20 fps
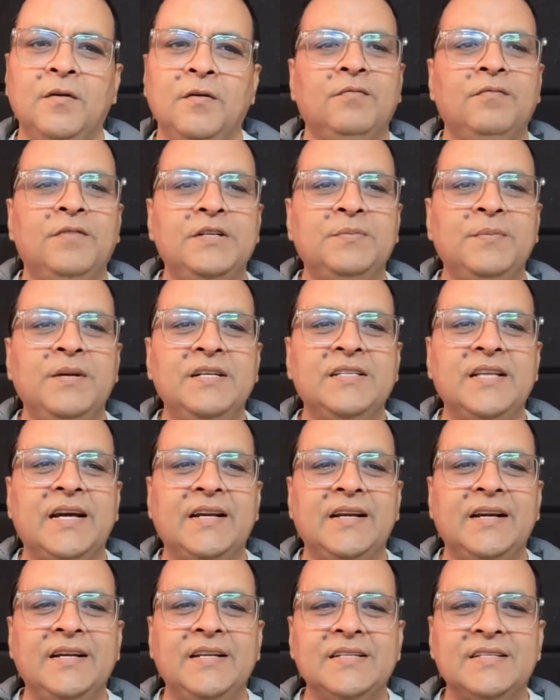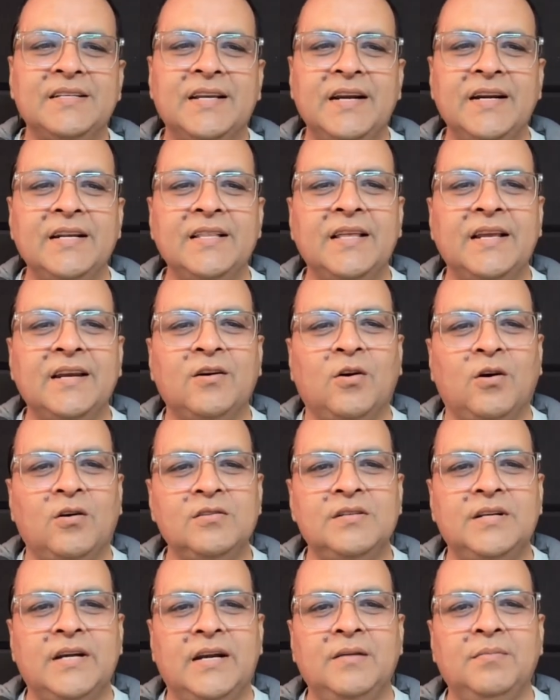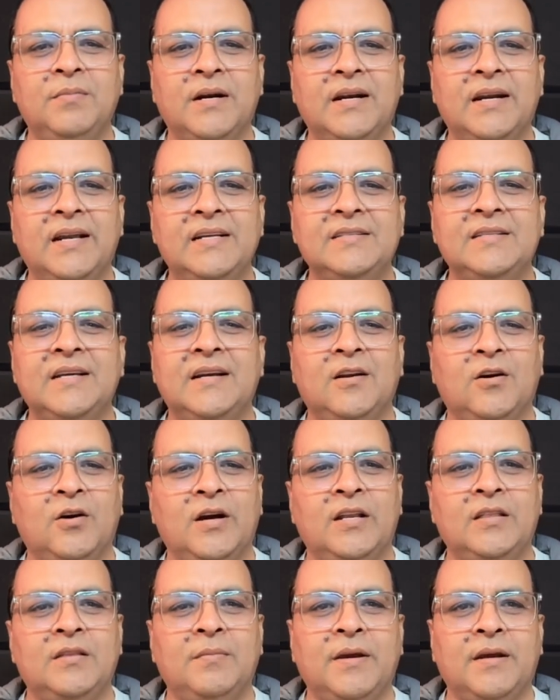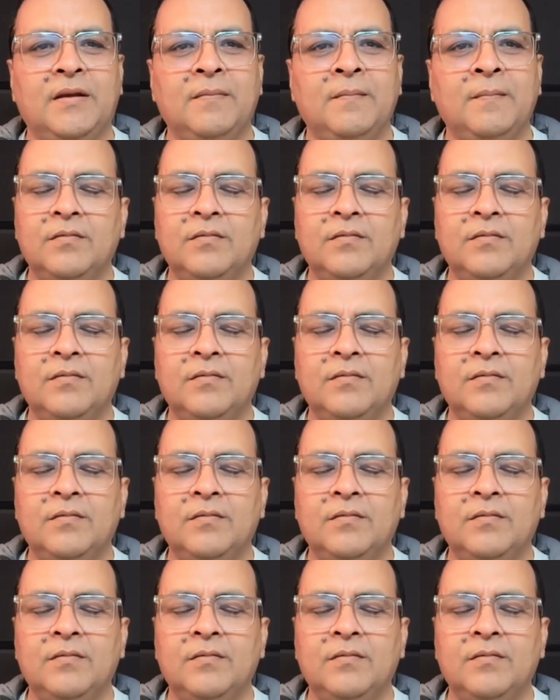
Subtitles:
which means that it is greater than constant but less than logarithmic.